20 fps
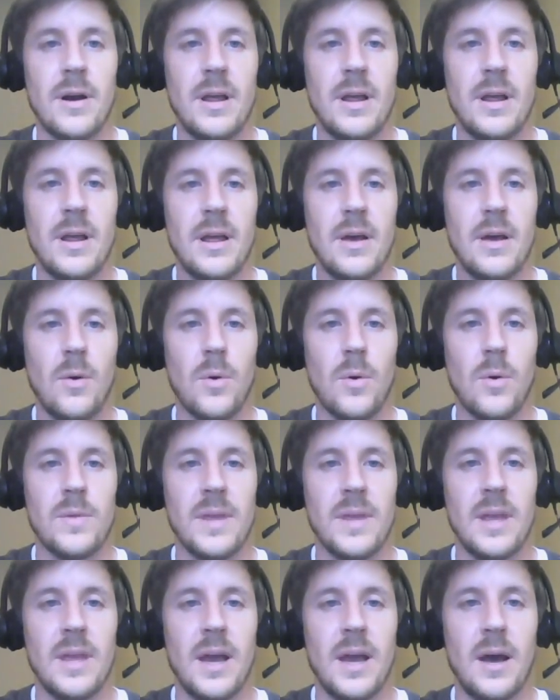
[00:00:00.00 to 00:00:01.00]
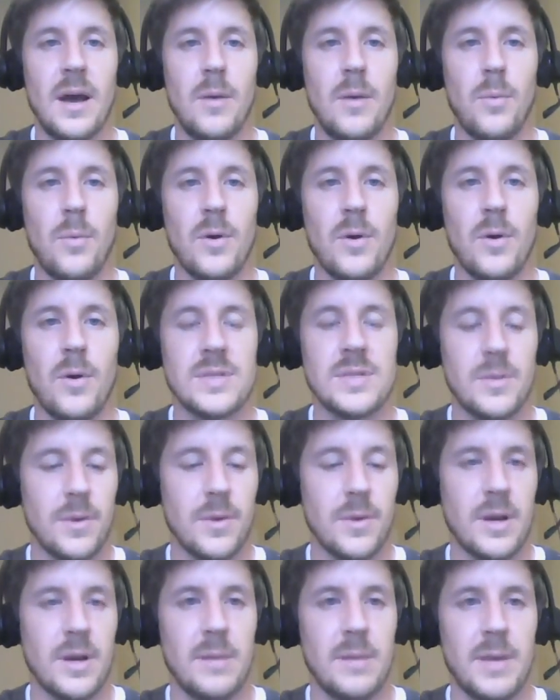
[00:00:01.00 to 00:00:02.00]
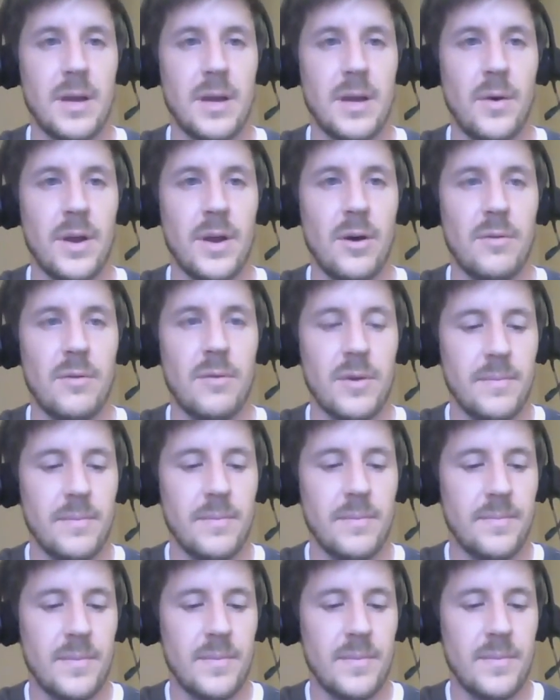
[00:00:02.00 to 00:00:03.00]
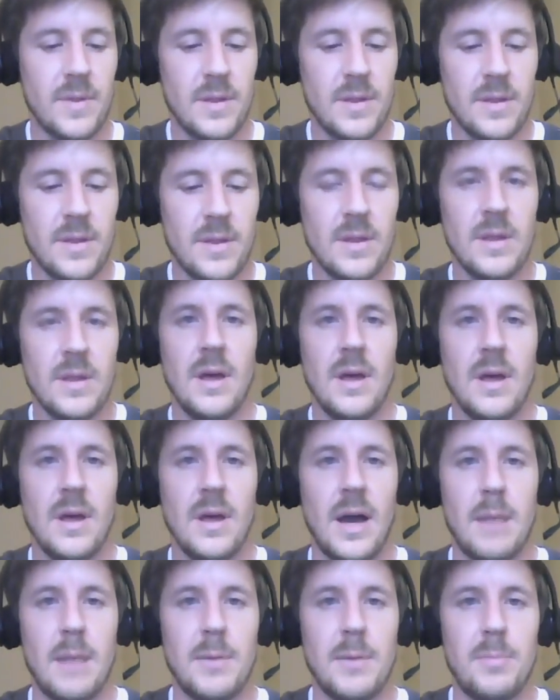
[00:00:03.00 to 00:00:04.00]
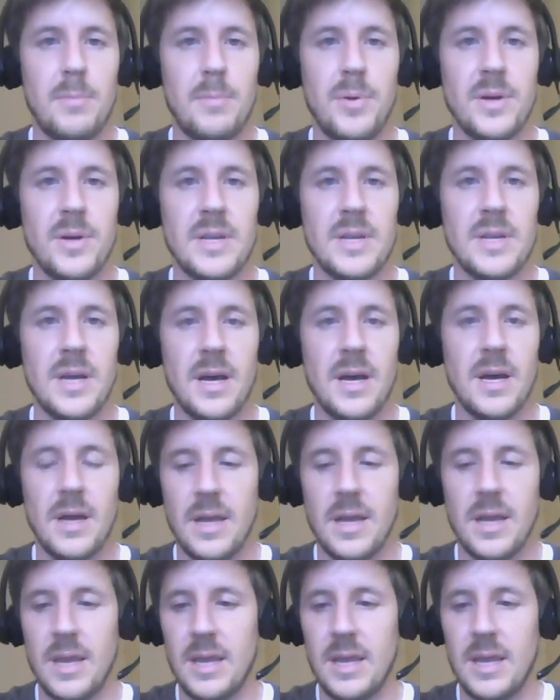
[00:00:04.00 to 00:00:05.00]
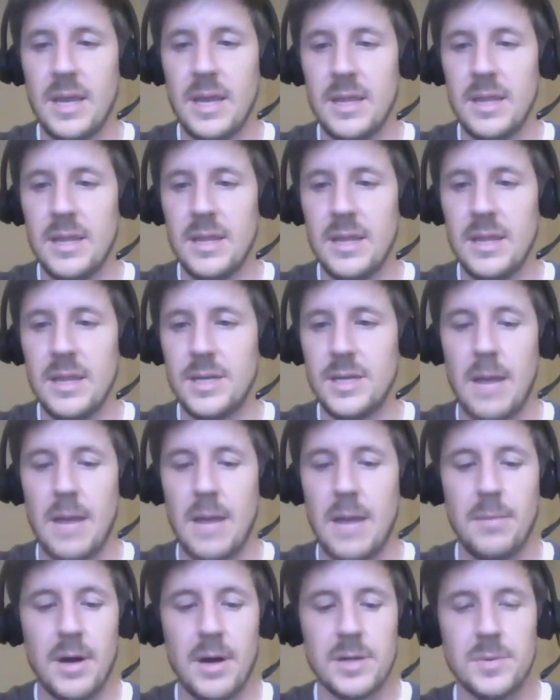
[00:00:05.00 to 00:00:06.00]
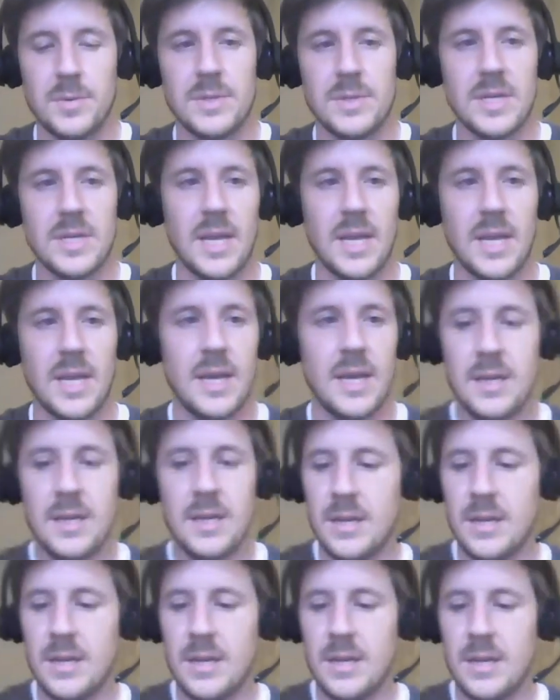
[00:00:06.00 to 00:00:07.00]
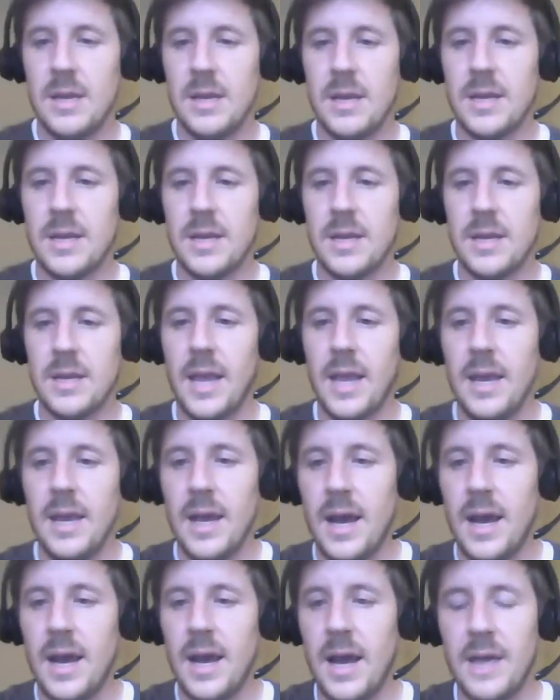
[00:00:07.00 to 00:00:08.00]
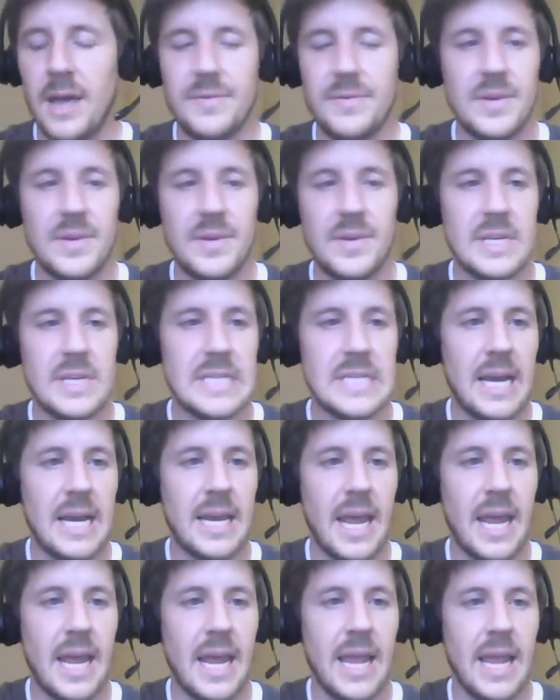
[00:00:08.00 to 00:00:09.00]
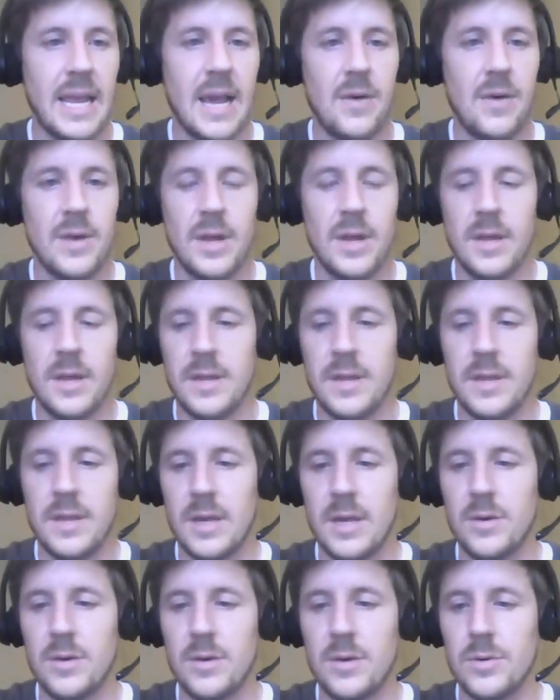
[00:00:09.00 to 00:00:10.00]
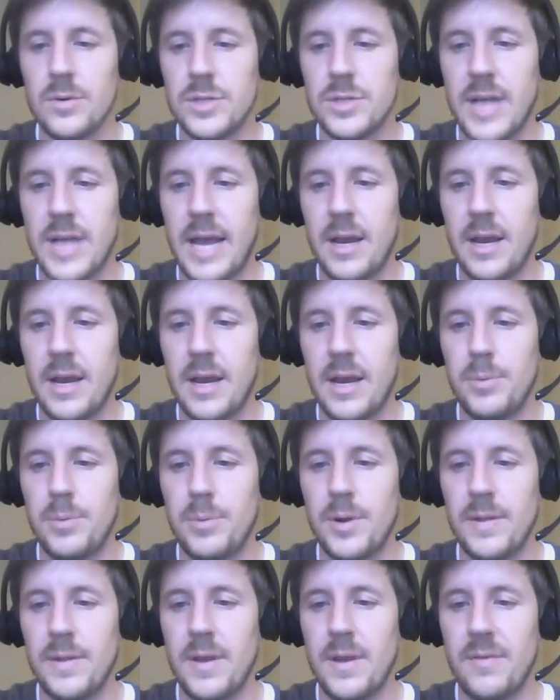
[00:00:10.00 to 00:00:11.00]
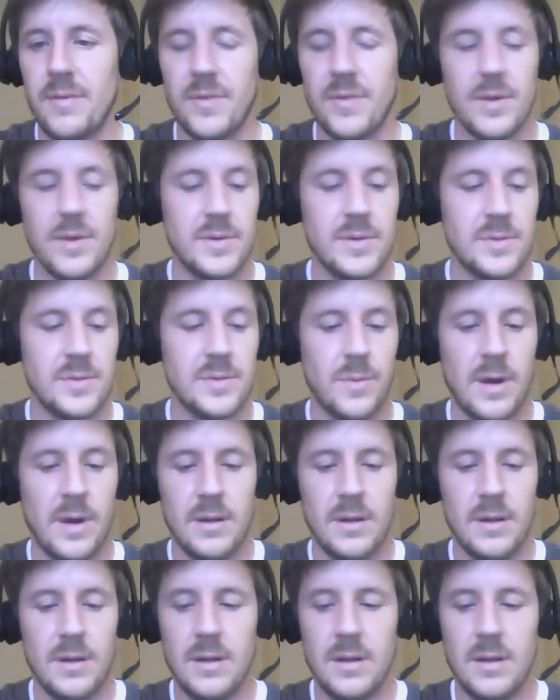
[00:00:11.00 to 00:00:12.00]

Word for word: or the uh, words that we're going to be going over, I'm going to put uh, in the chat box once again. Okay. Uh, if you decide to hang out in the Google chat, I'll put it there for you as well.